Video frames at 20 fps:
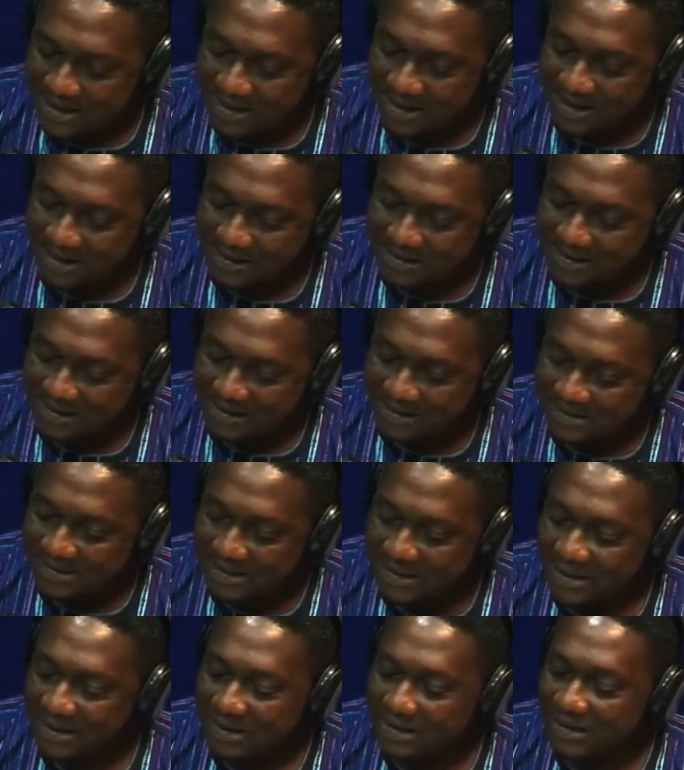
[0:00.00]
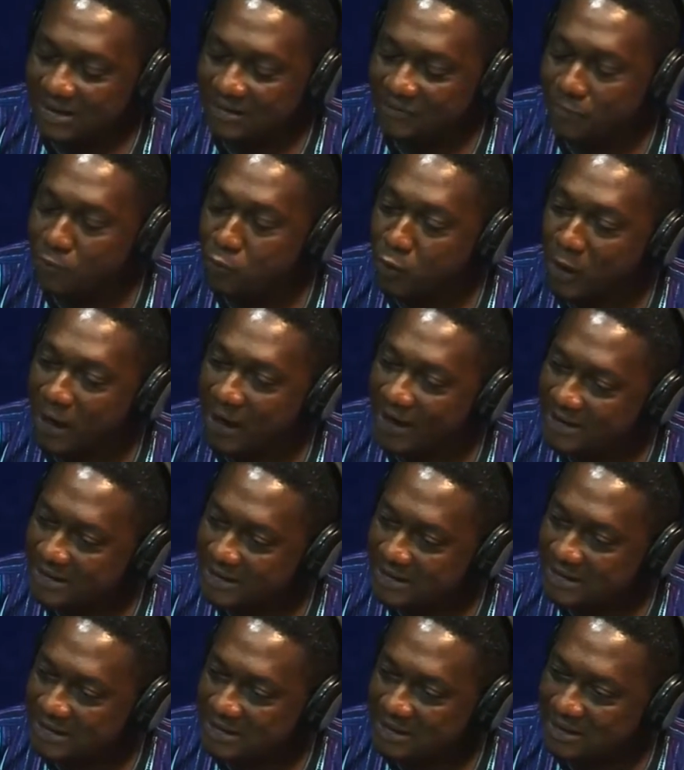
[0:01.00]
And that if
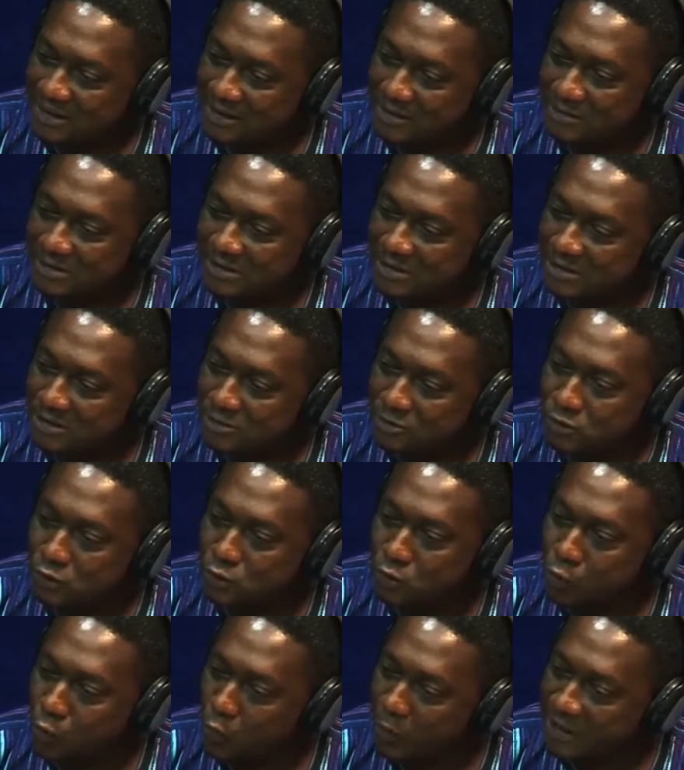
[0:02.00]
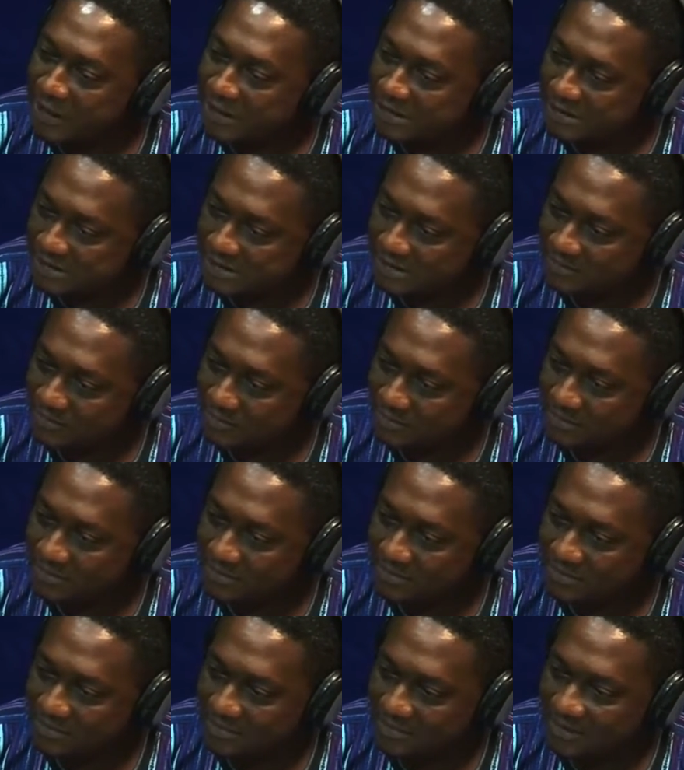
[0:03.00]
Buhari continues to wait
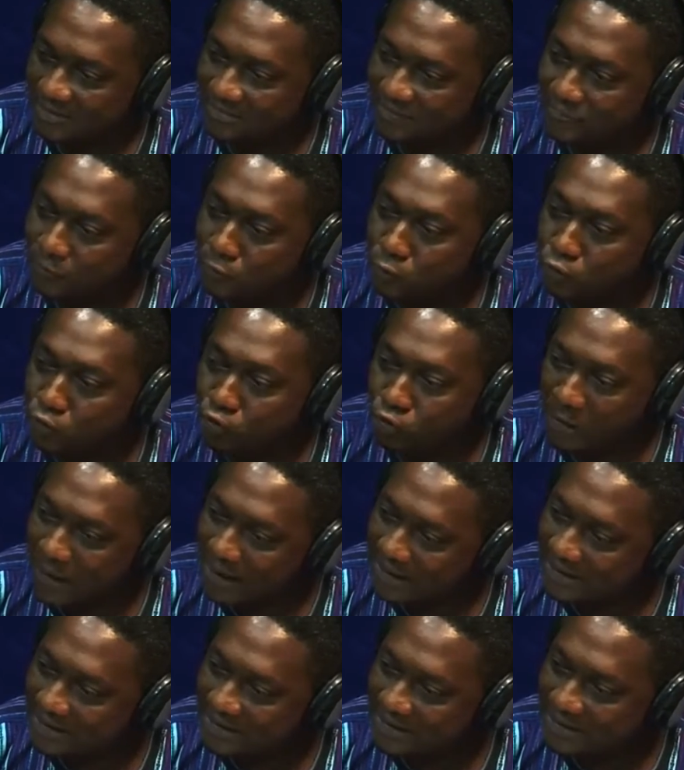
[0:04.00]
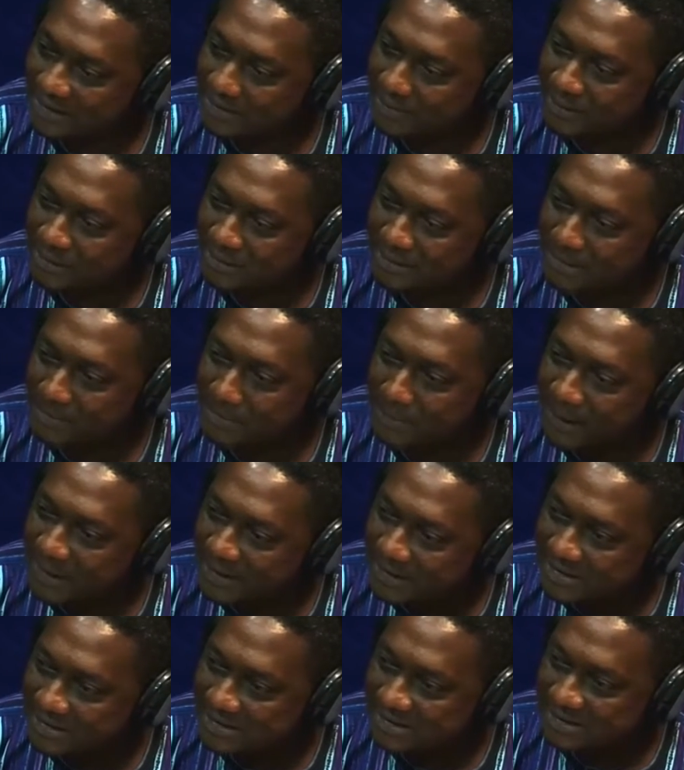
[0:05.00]
and foot dragging about
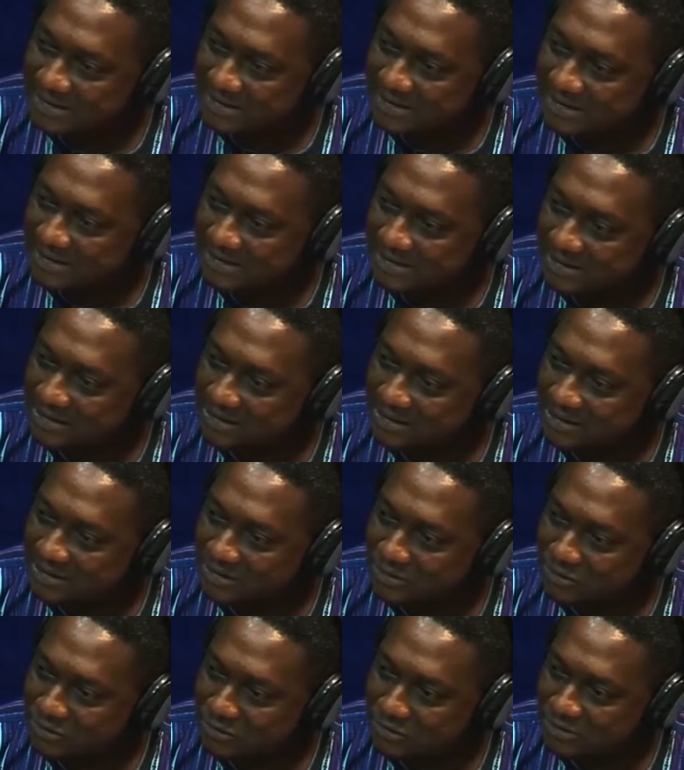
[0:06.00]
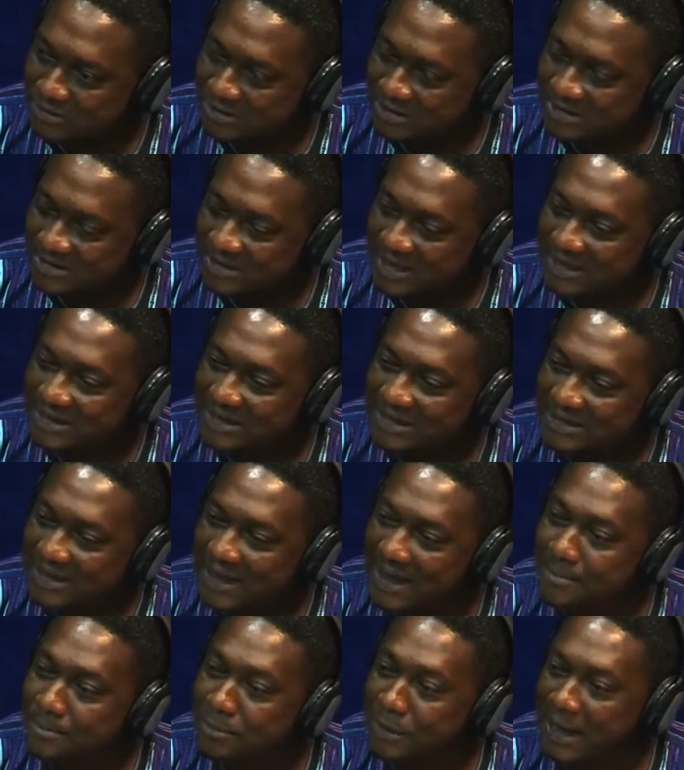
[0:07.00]
appending his signature to this and the
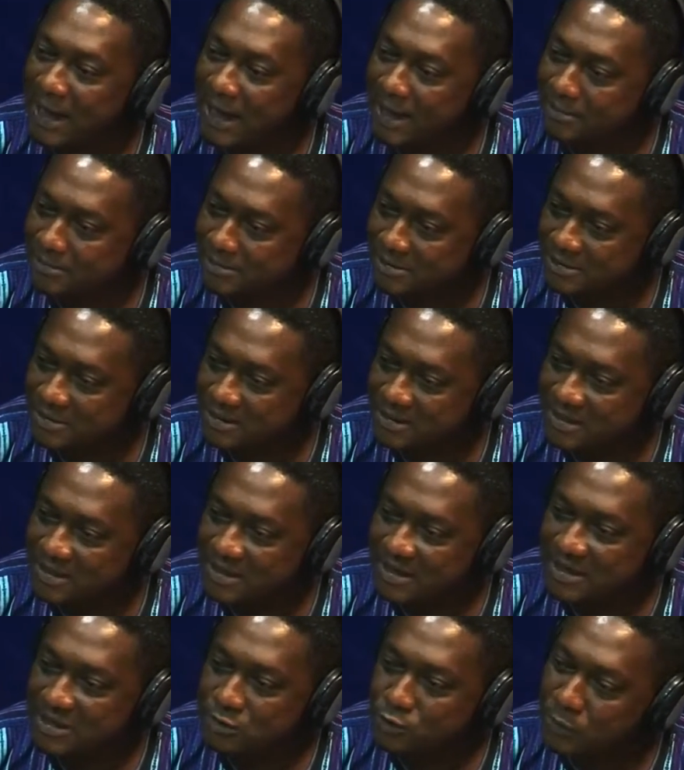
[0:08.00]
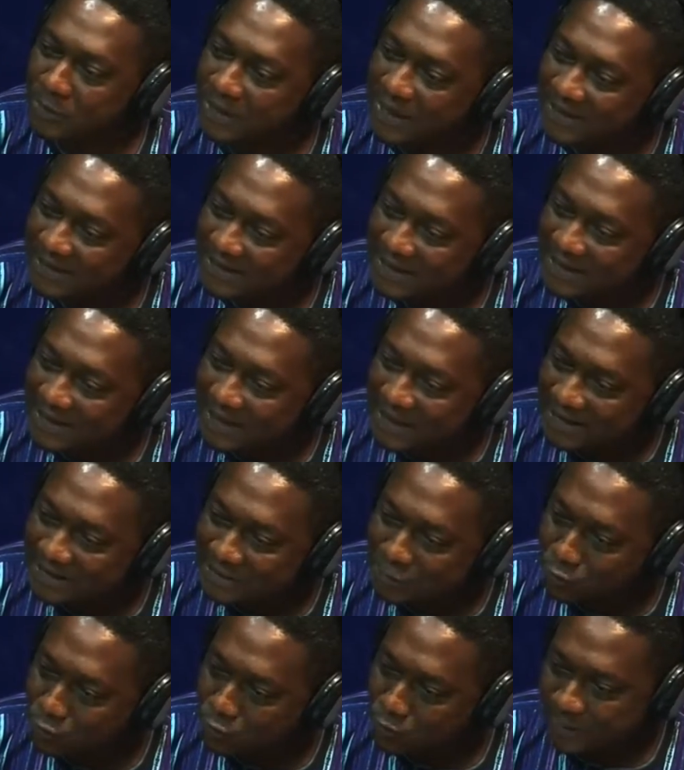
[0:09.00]
time lapse, it will render that
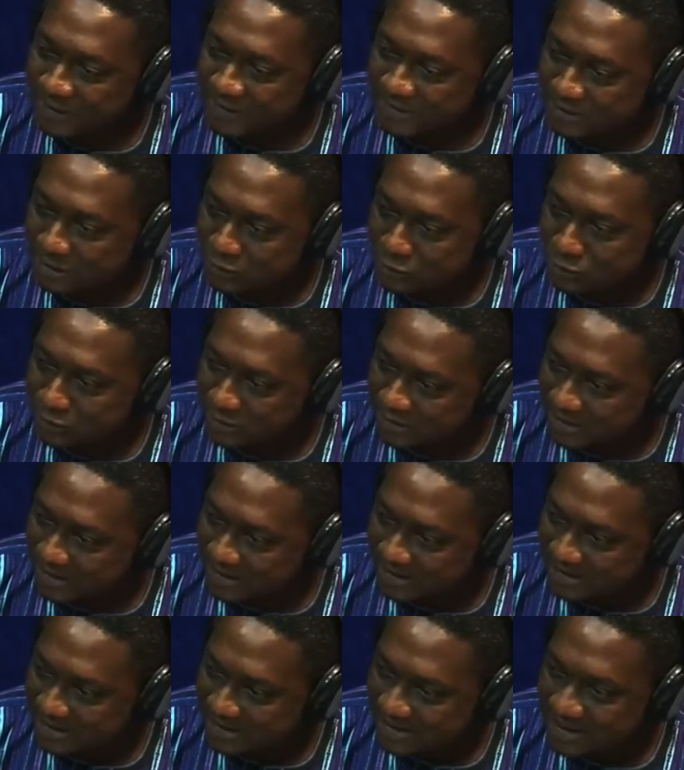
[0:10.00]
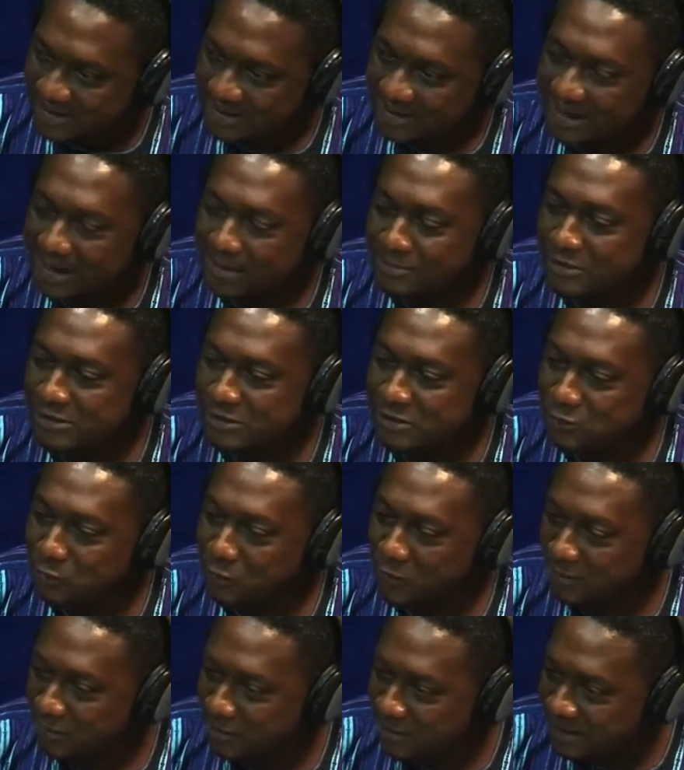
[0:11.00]
document useless. That means
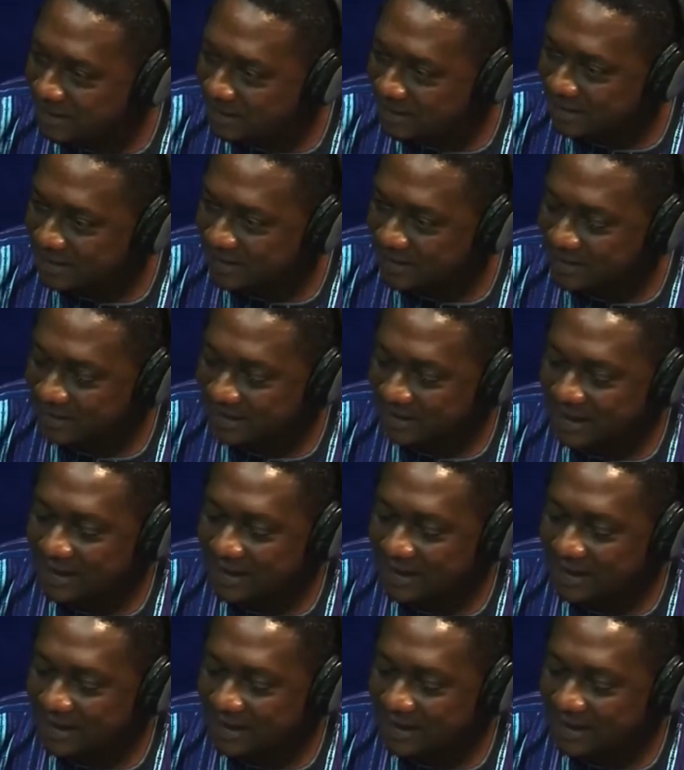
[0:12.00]
we begin again.